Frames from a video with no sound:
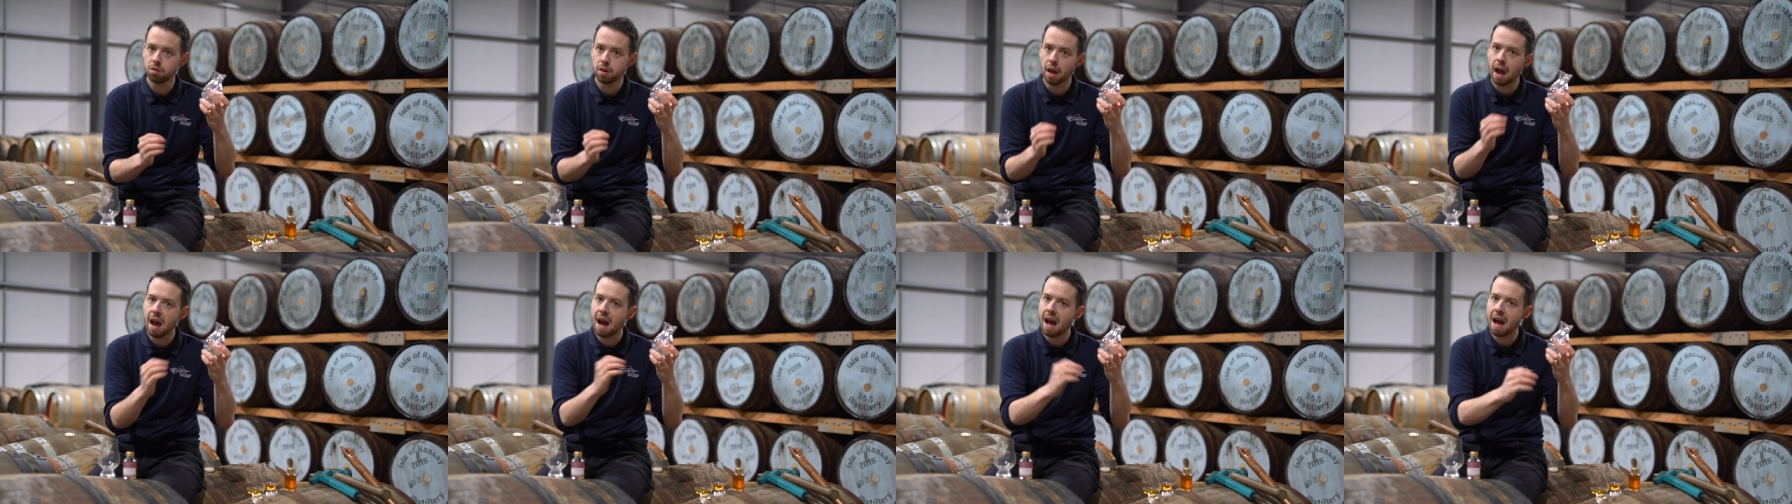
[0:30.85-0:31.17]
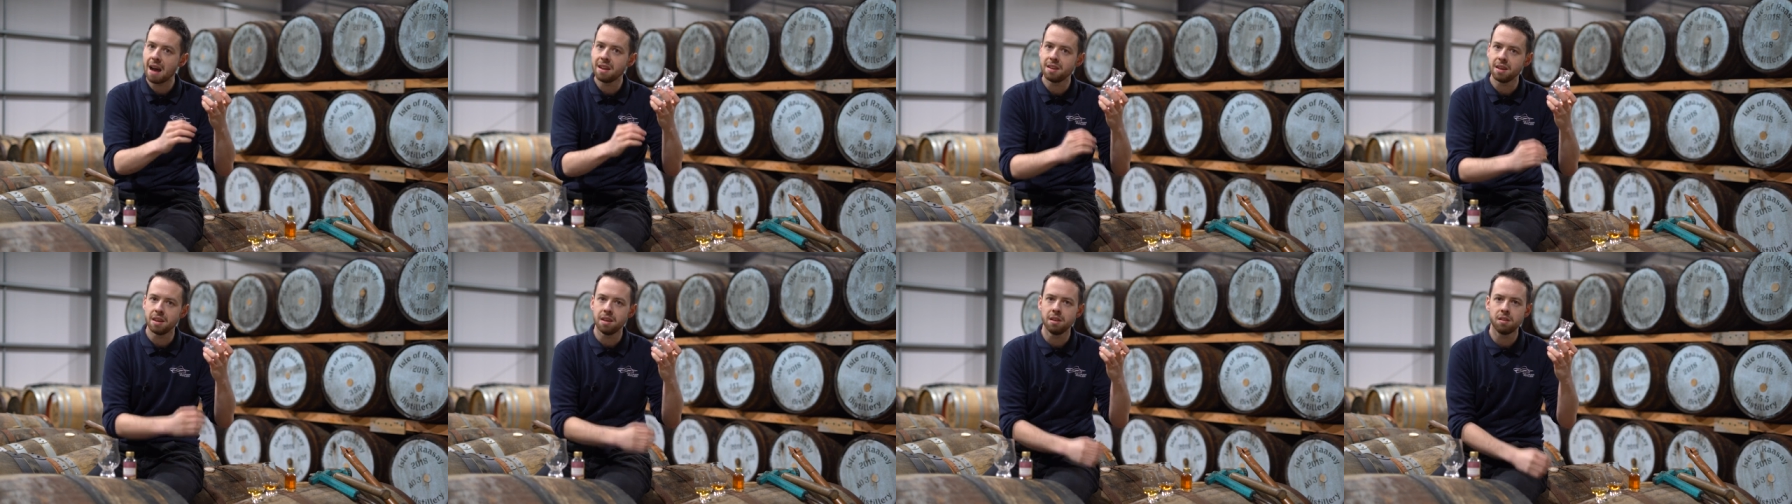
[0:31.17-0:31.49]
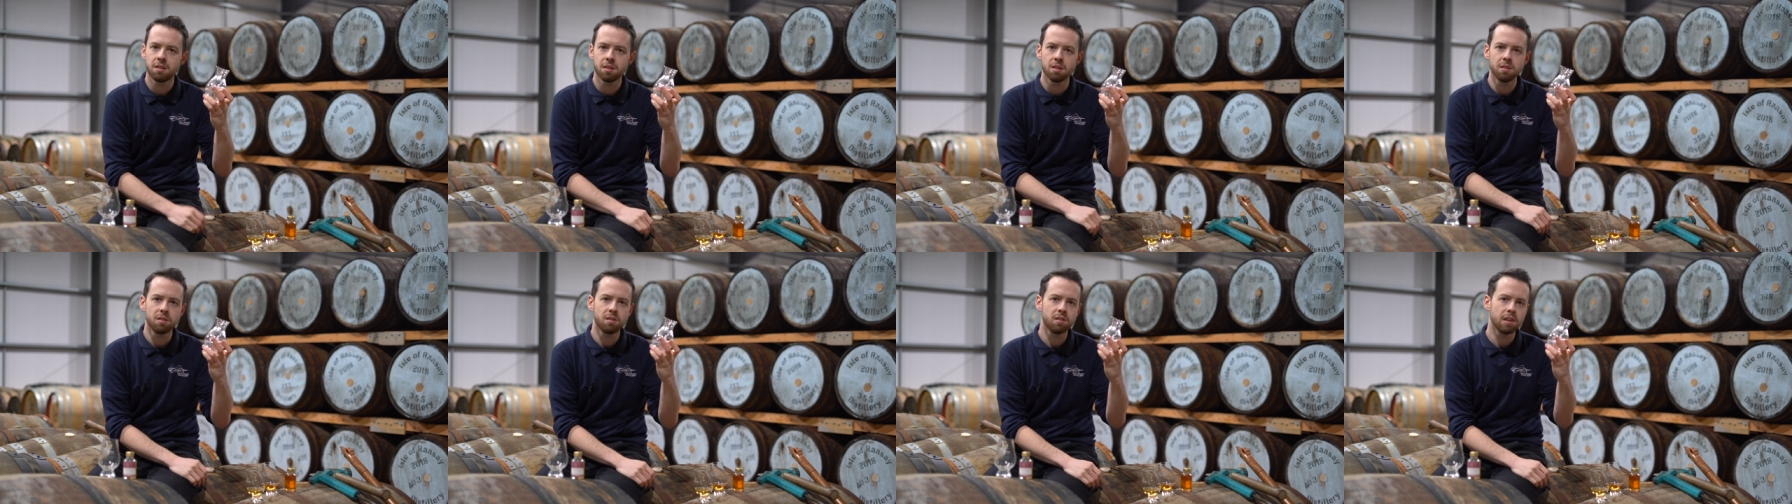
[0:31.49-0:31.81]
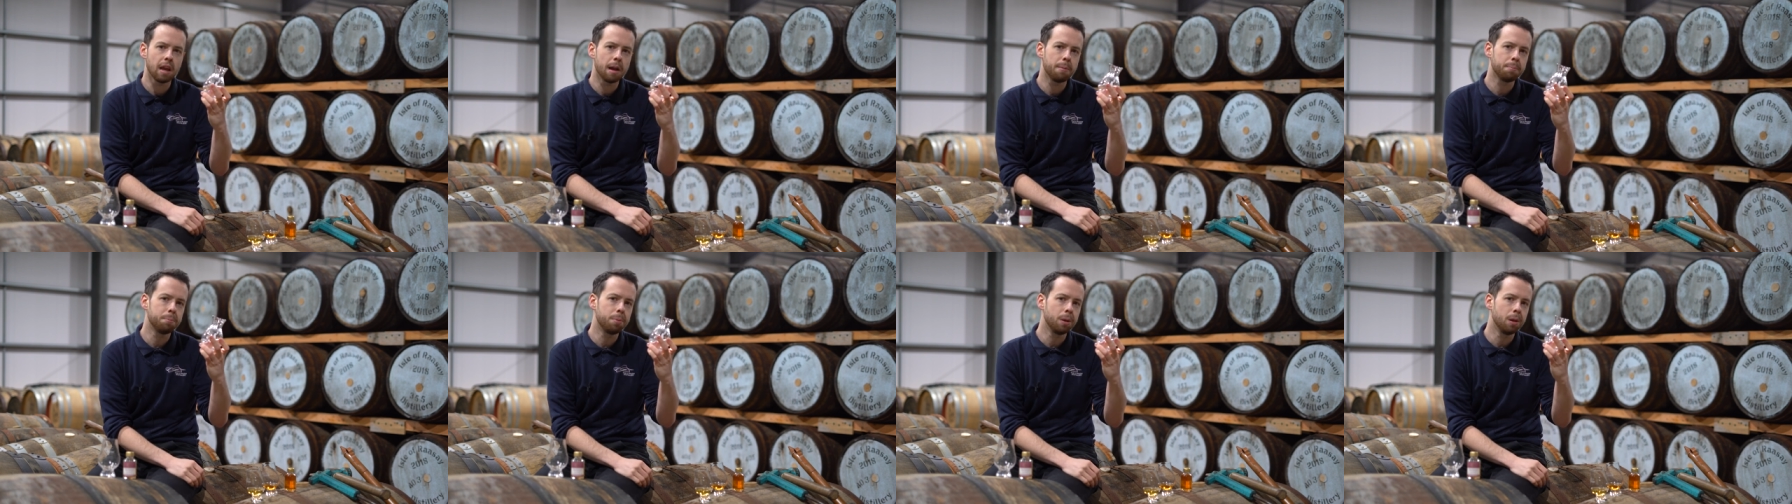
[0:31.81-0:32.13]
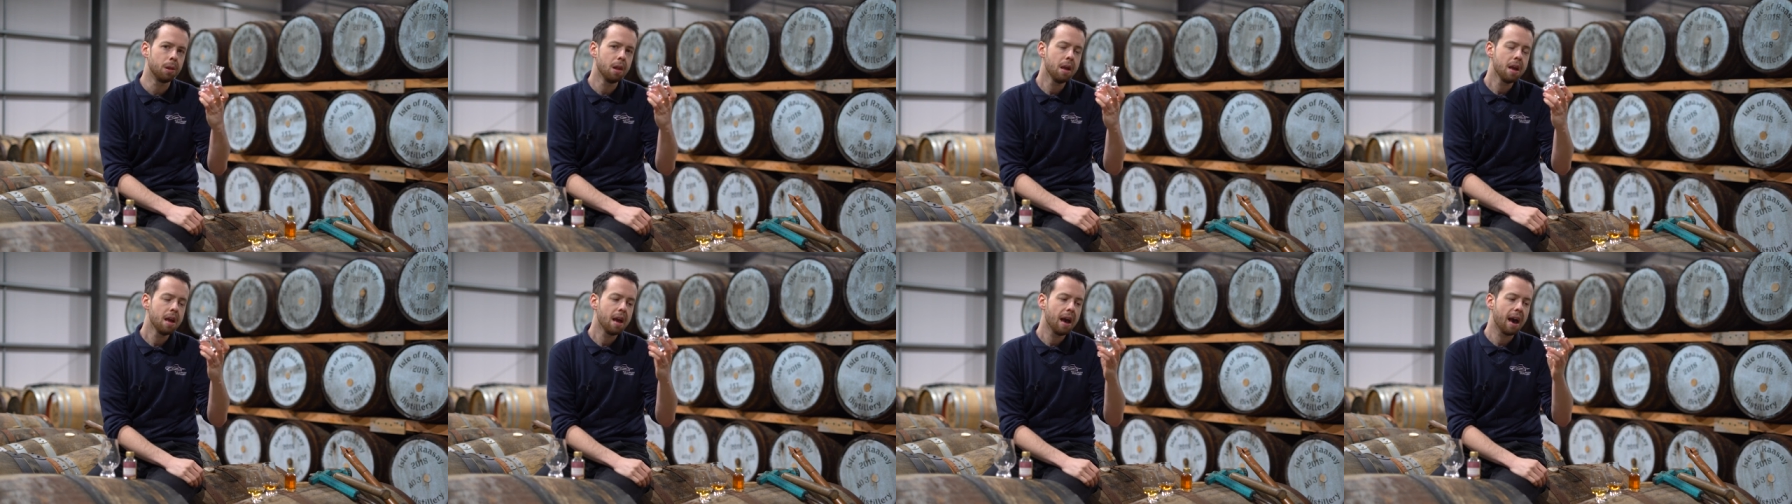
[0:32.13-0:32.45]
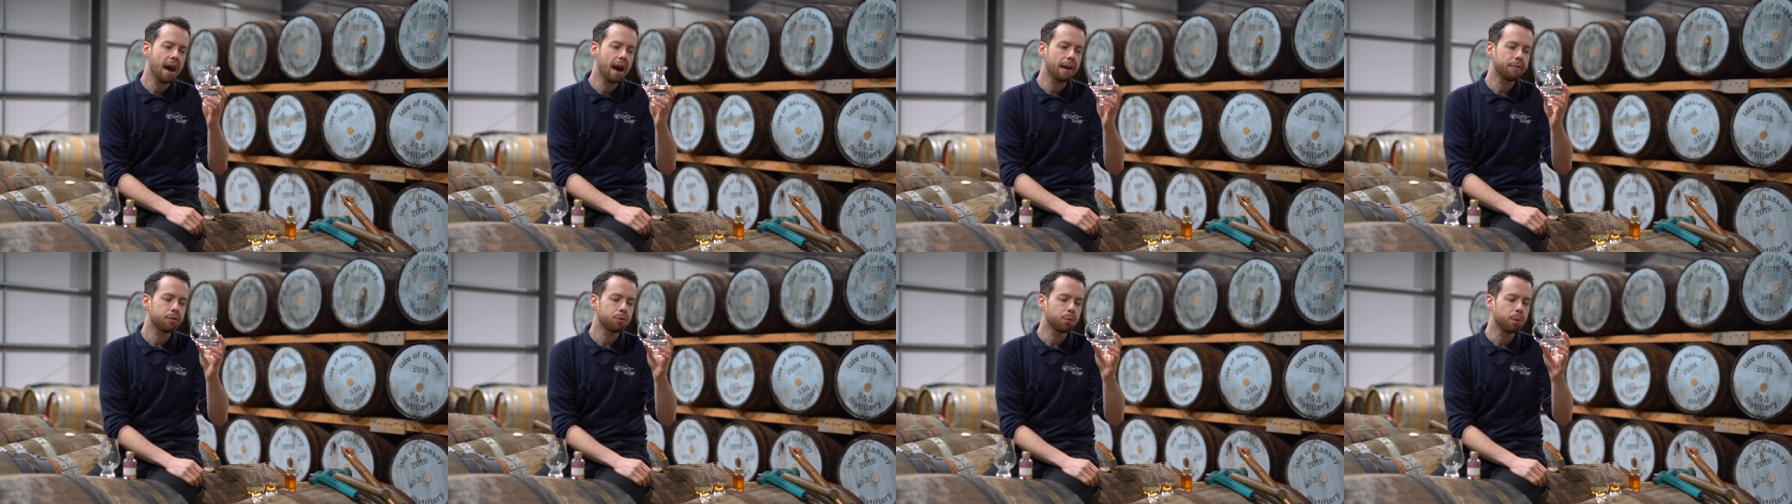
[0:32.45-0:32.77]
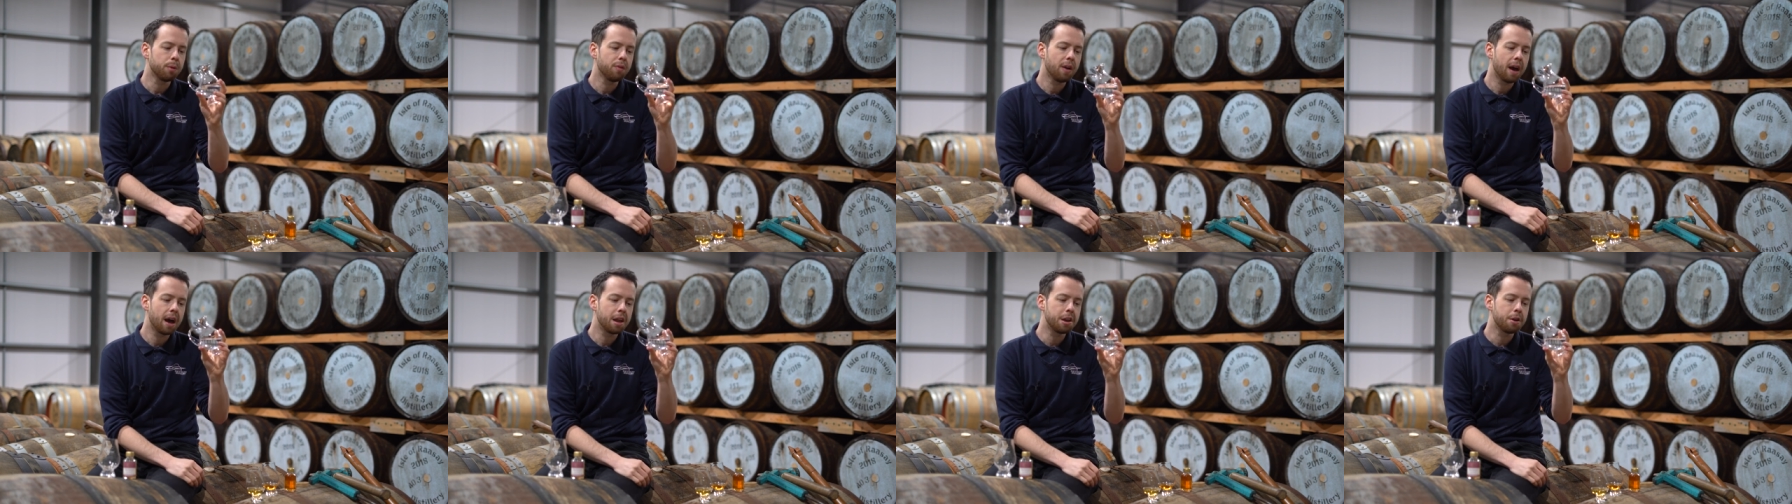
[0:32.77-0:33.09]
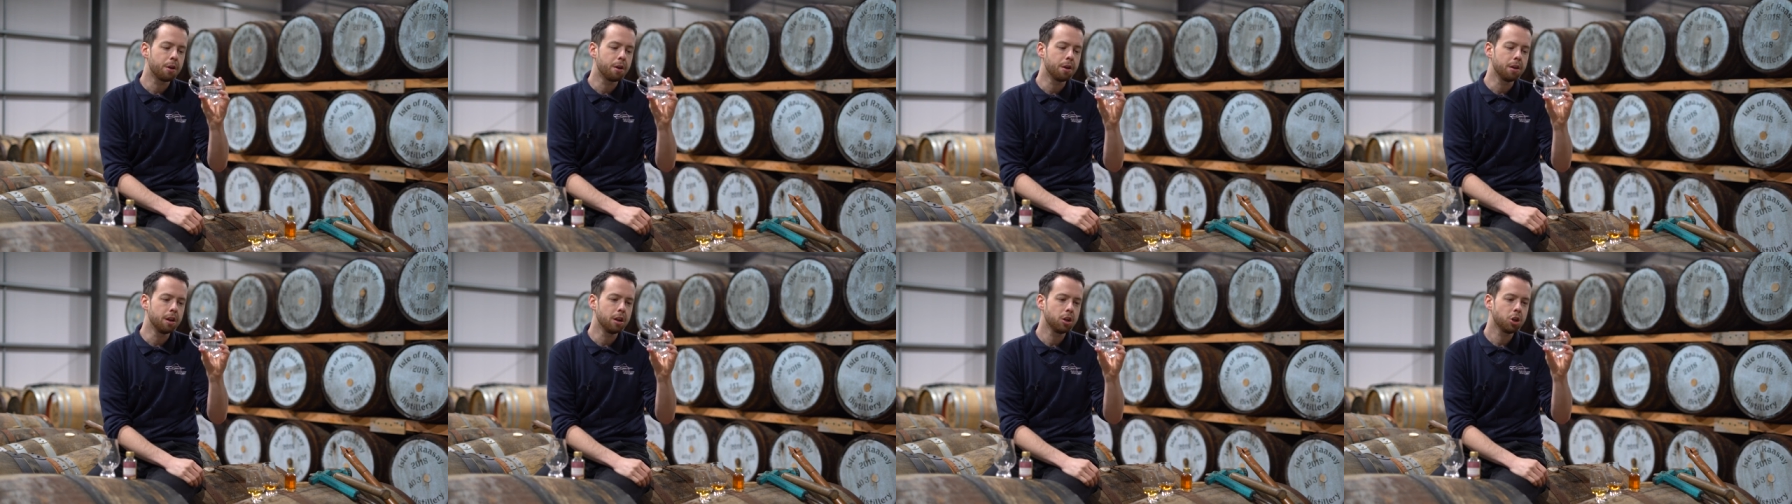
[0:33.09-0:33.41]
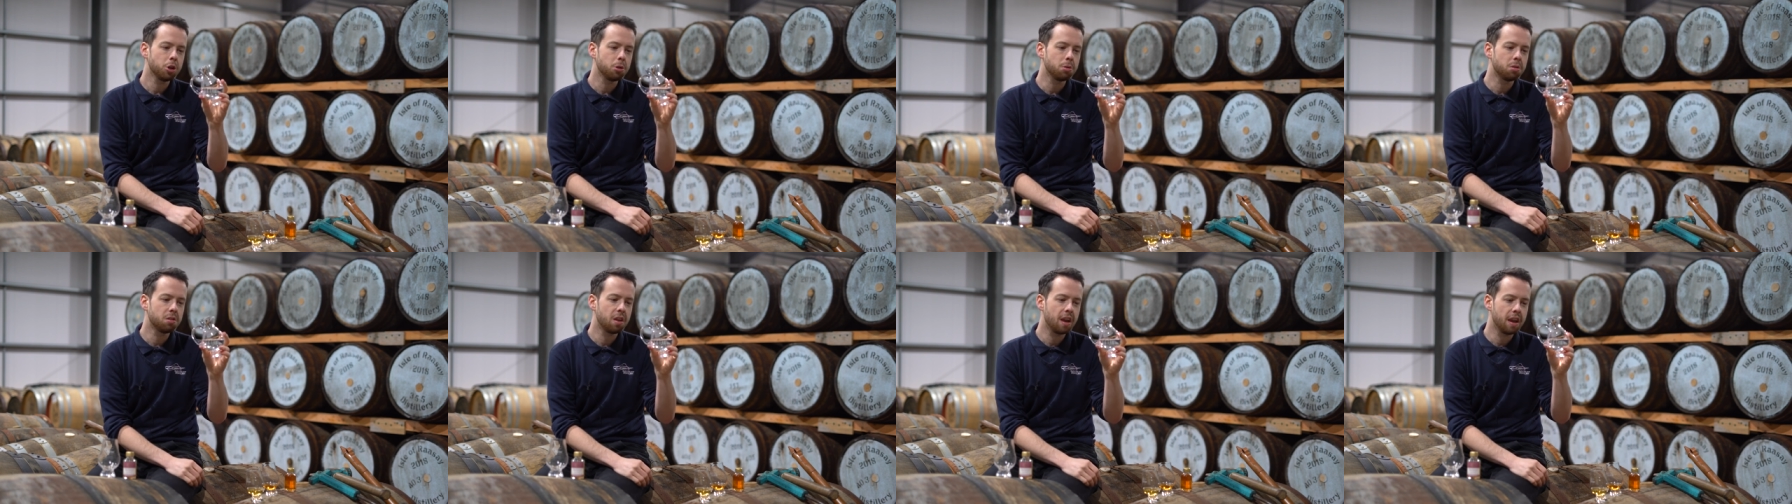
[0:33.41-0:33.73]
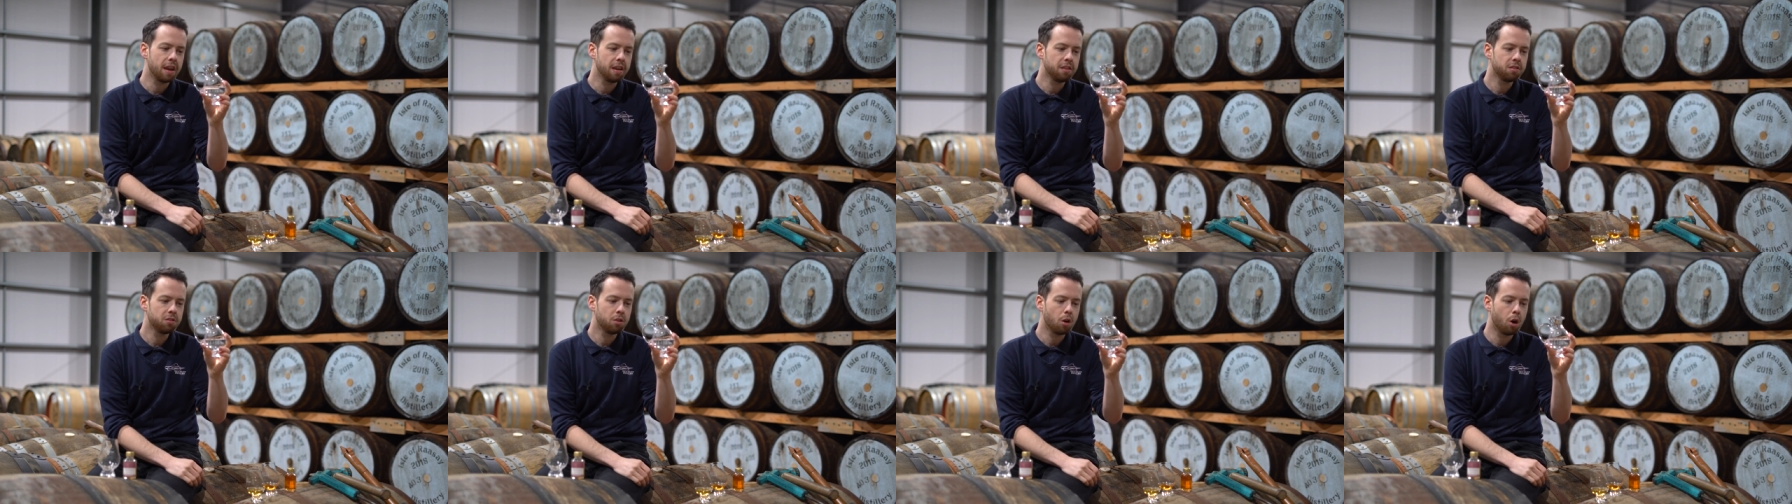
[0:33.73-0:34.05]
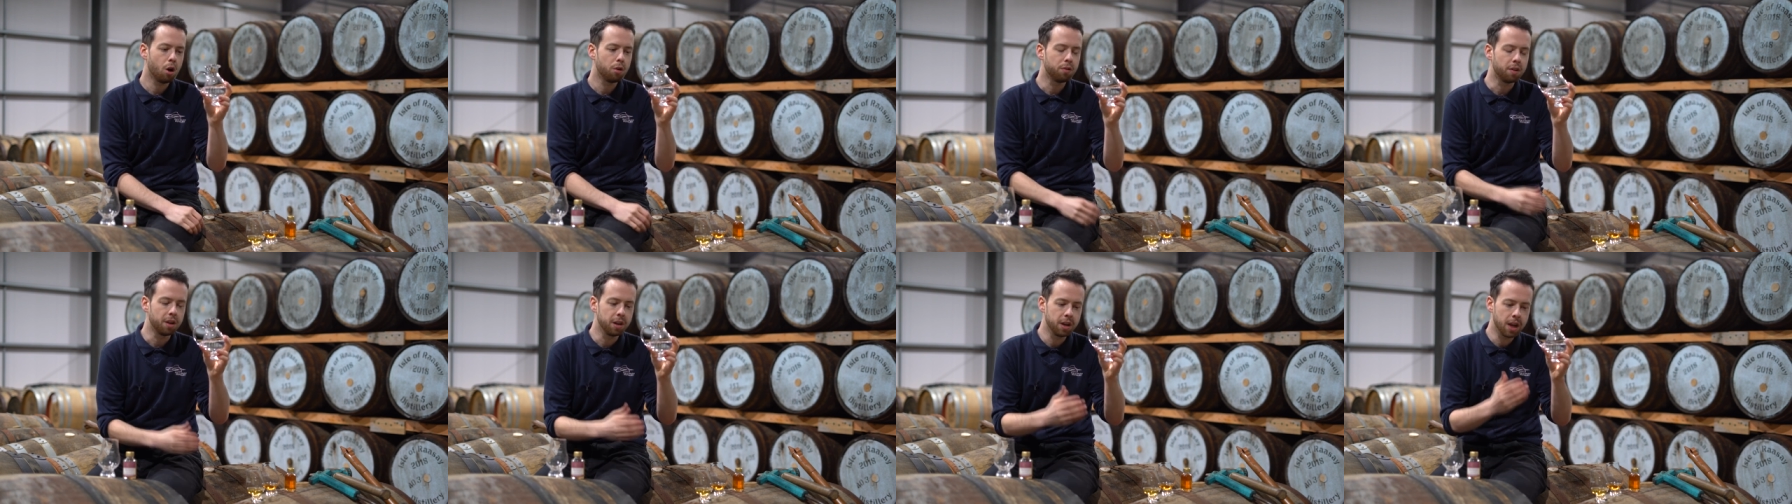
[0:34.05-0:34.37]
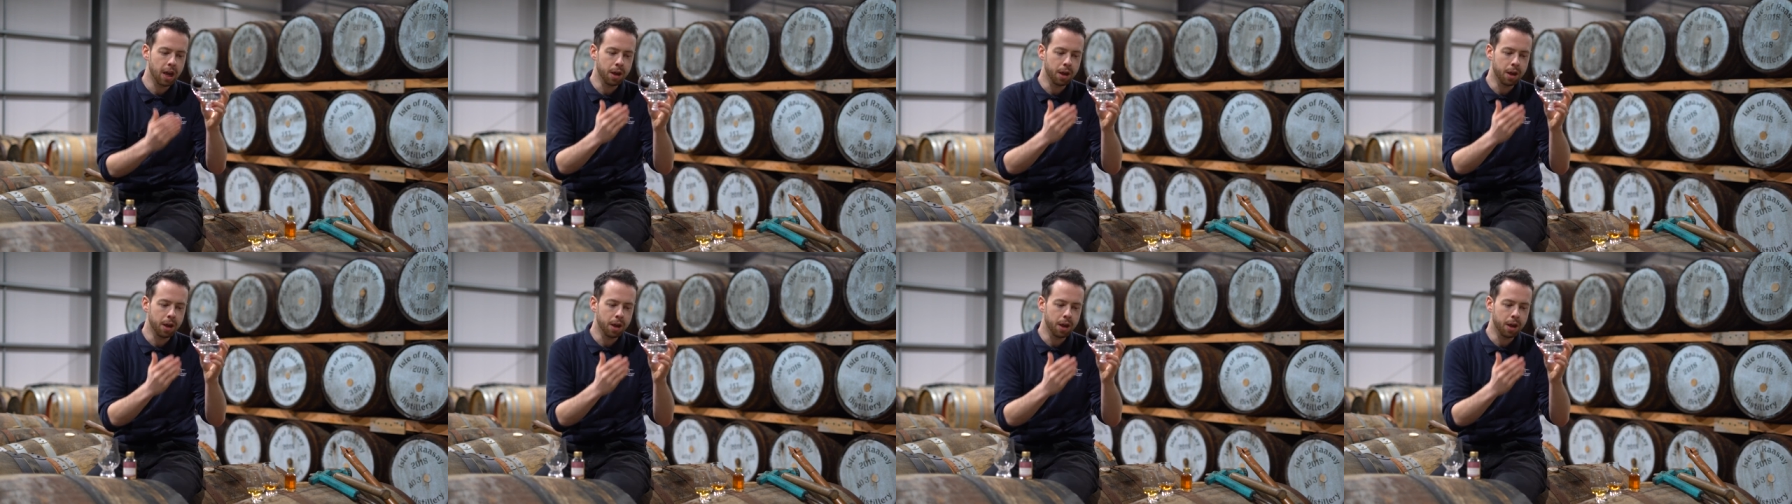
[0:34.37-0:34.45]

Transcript: to add into the sample after we've had our initial taste of it.